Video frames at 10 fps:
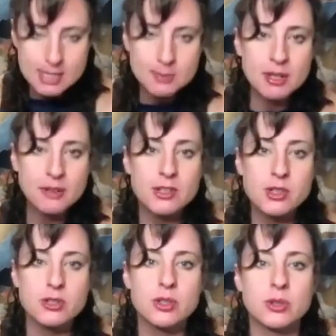
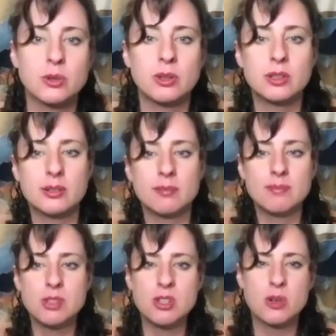beneficial to,
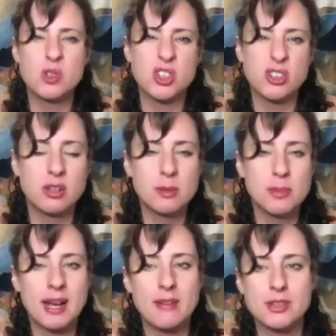journal a little
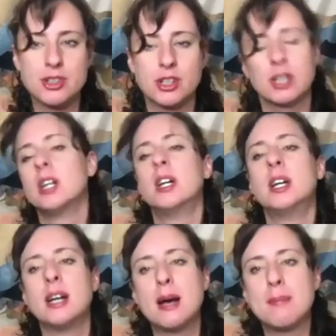bit after
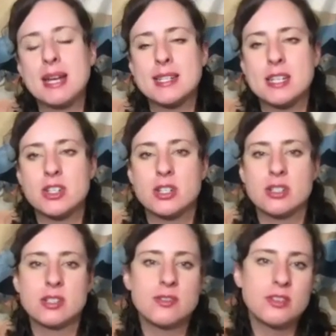a meditation,
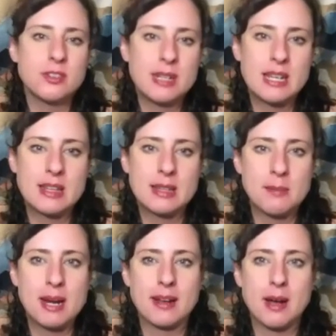just for anything that
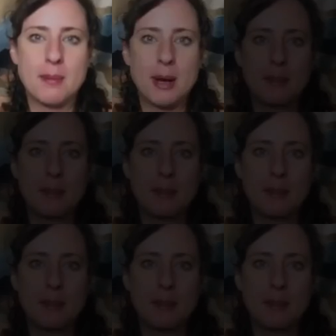might have come up.